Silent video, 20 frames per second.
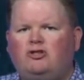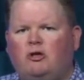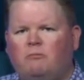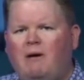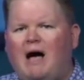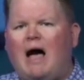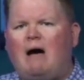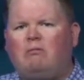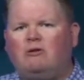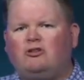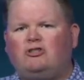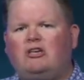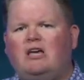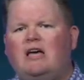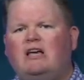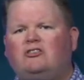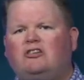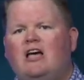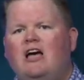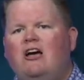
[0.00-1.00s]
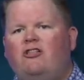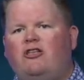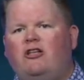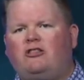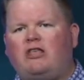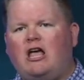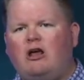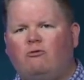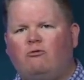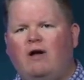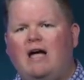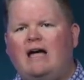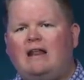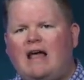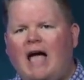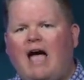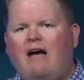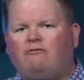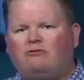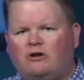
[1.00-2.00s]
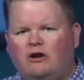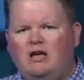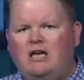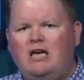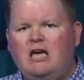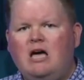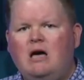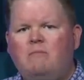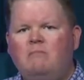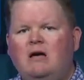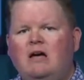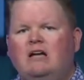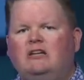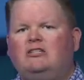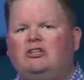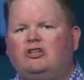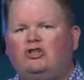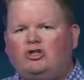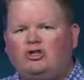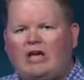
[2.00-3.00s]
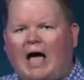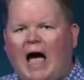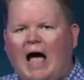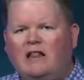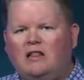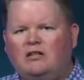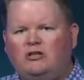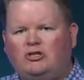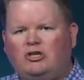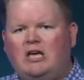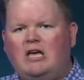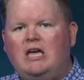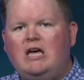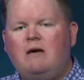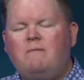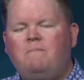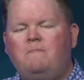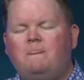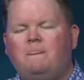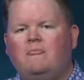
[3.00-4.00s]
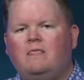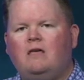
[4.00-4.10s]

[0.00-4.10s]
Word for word: the Bible says that they ran after him to silence him.